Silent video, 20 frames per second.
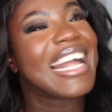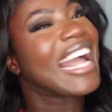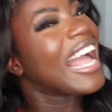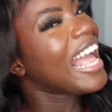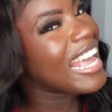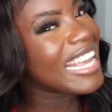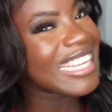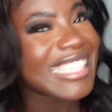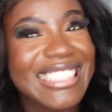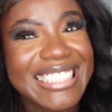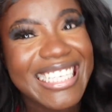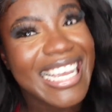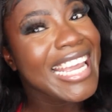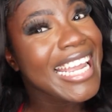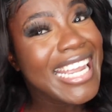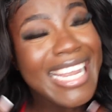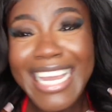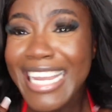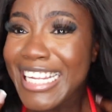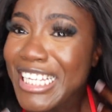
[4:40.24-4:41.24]
guys,
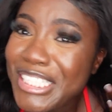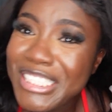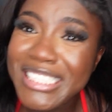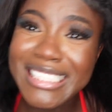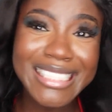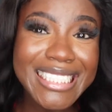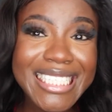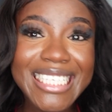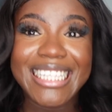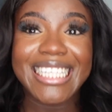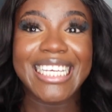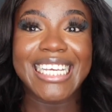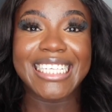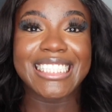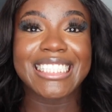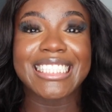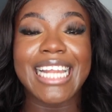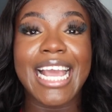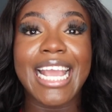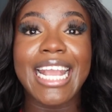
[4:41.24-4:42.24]
can you see
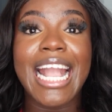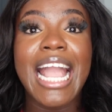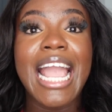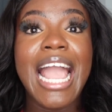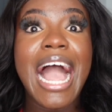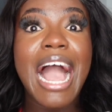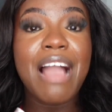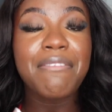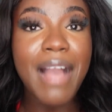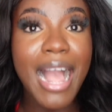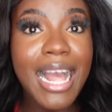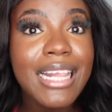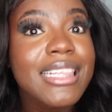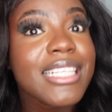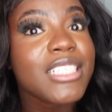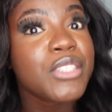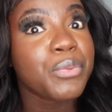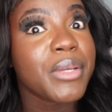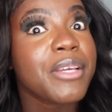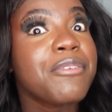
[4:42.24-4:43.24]
this? Like, I've had
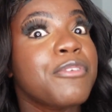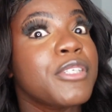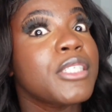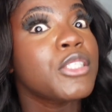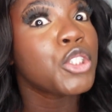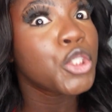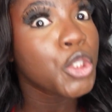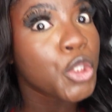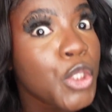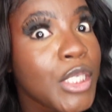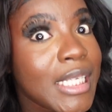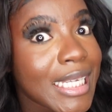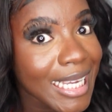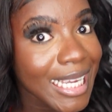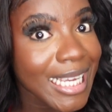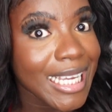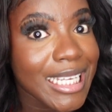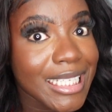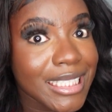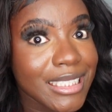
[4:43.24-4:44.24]
this wig for 2
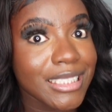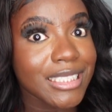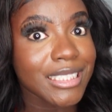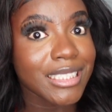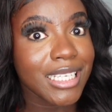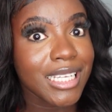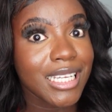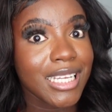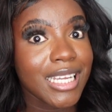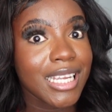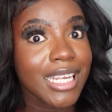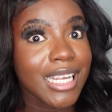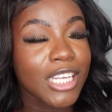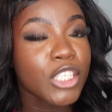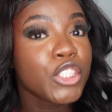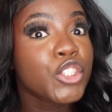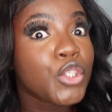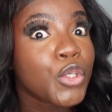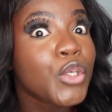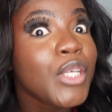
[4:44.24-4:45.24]
years.
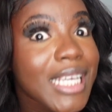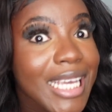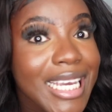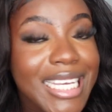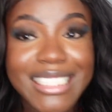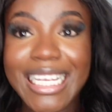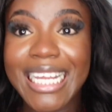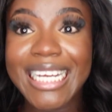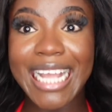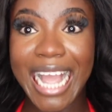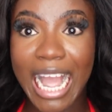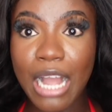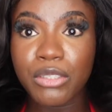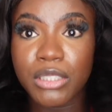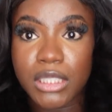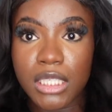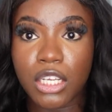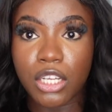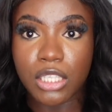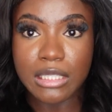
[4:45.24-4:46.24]
2 years and
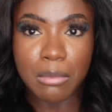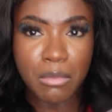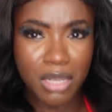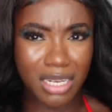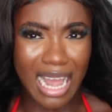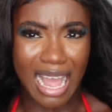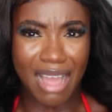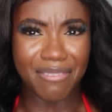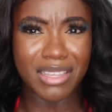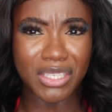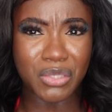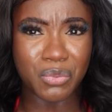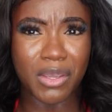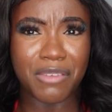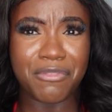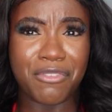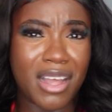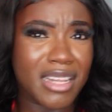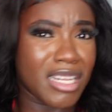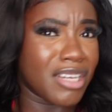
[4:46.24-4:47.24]
counting, because I'm gonna have this
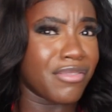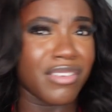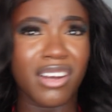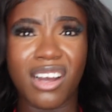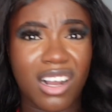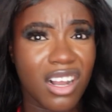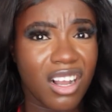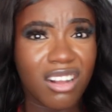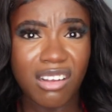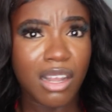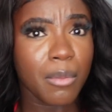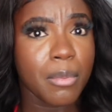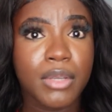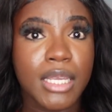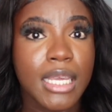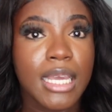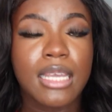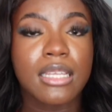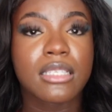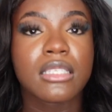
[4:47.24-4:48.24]
wig for another couple
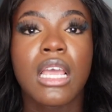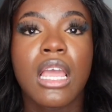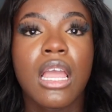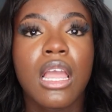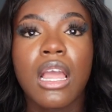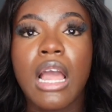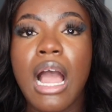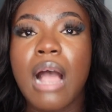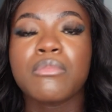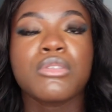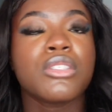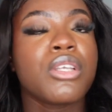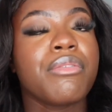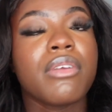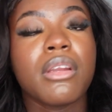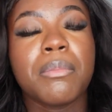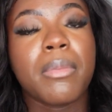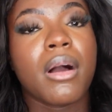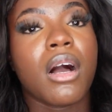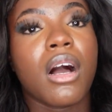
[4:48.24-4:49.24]
years. I'm
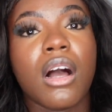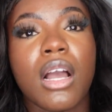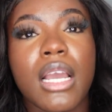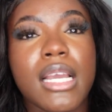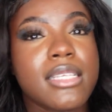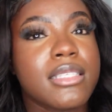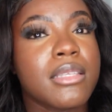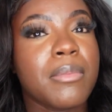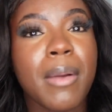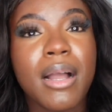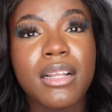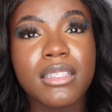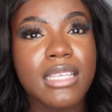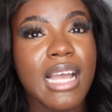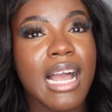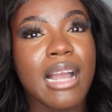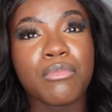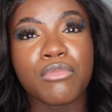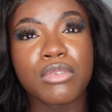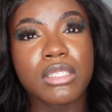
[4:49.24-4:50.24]
sorry, but it's about
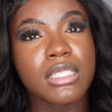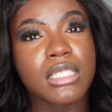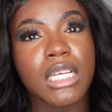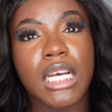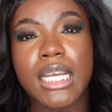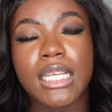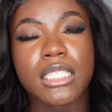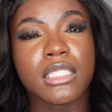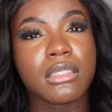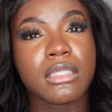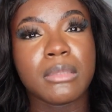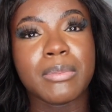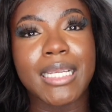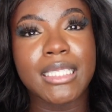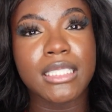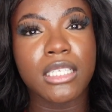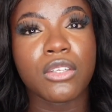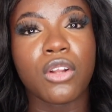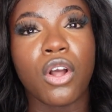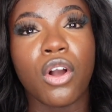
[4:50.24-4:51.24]
time we started
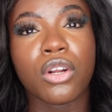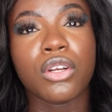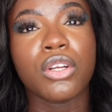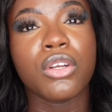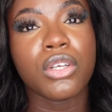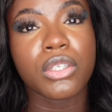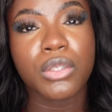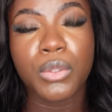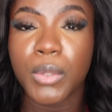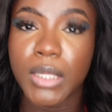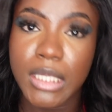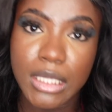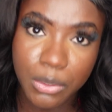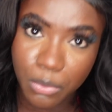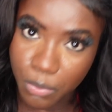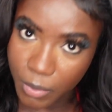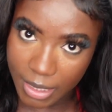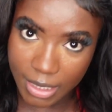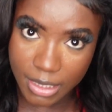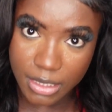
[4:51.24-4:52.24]
spending on good quality
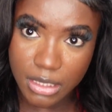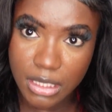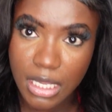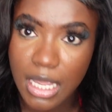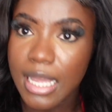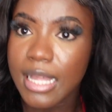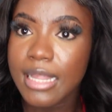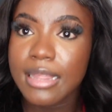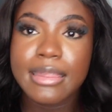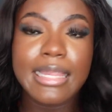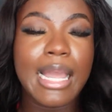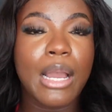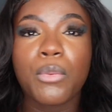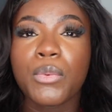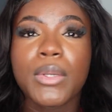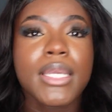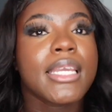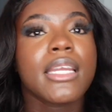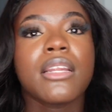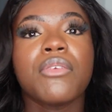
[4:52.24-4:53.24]
wigs that
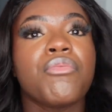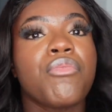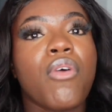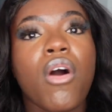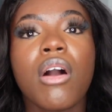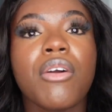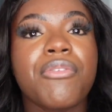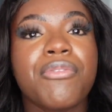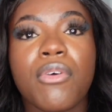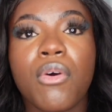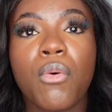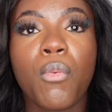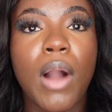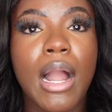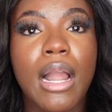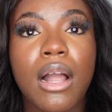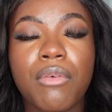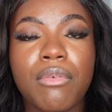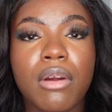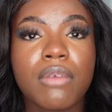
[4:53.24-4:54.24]
we can rock for a
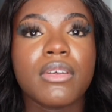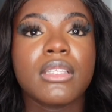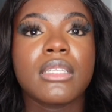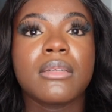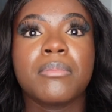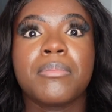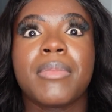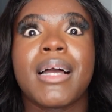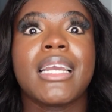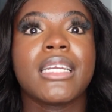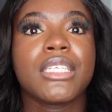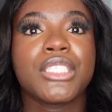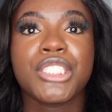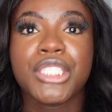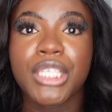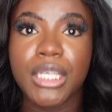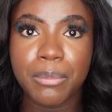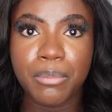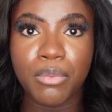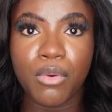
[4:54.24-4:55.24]
while, rather than buying
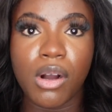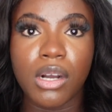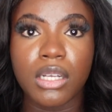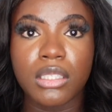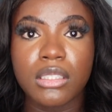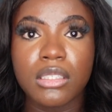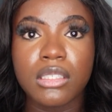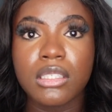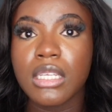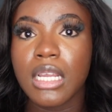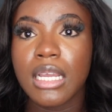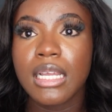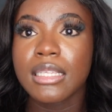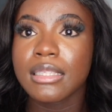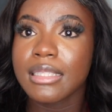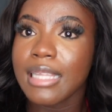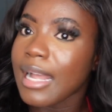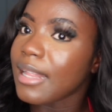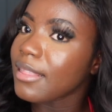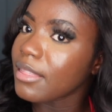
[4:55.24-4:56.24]
cheap ones
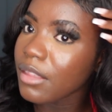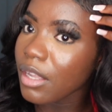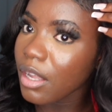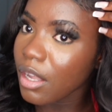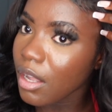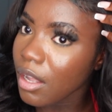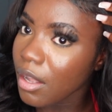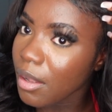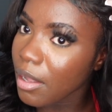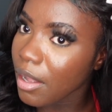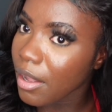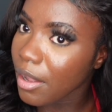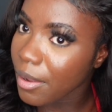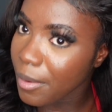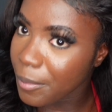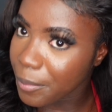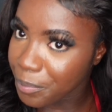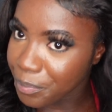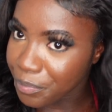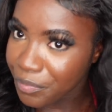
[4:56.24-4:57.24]
that
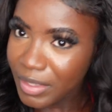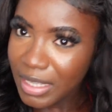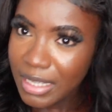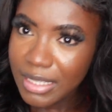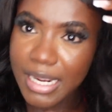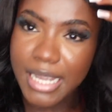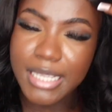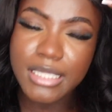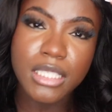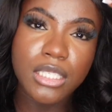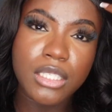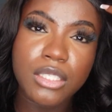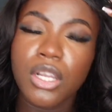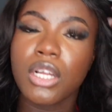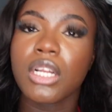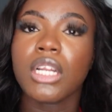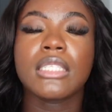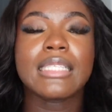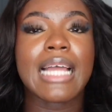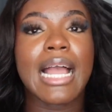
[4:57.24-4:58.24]
the lace is
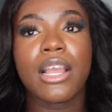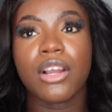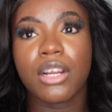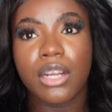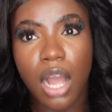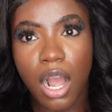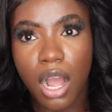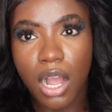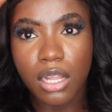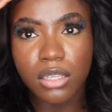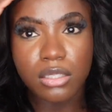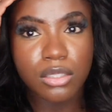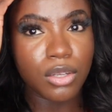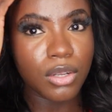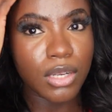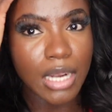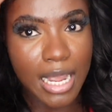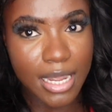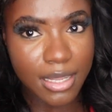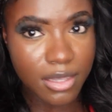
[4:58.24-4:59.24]
gonna die on us, or
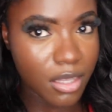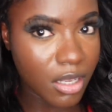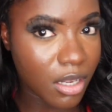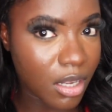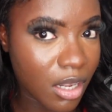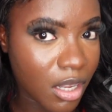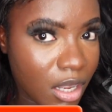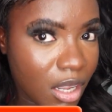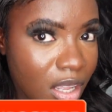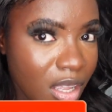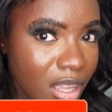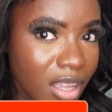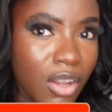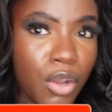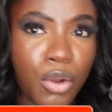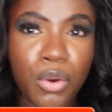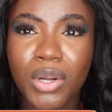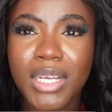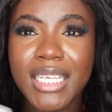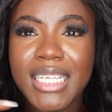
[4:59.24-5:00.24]
like the
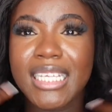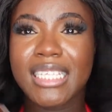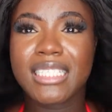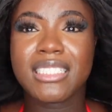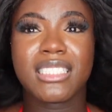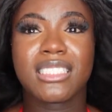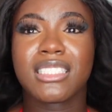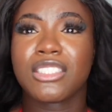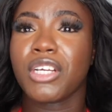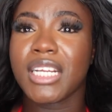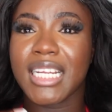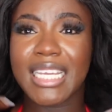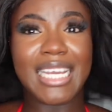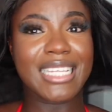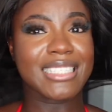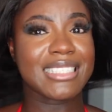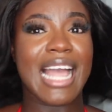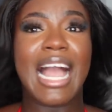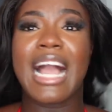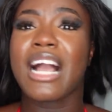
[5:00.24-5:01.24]
quality is just gonna
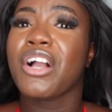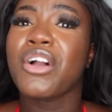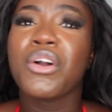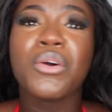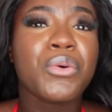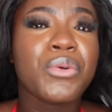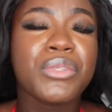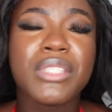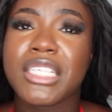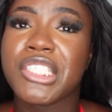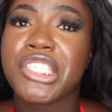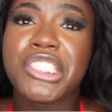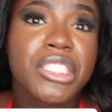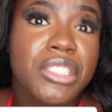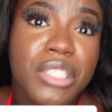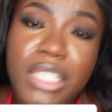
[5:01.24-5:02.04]
get tangled and you're just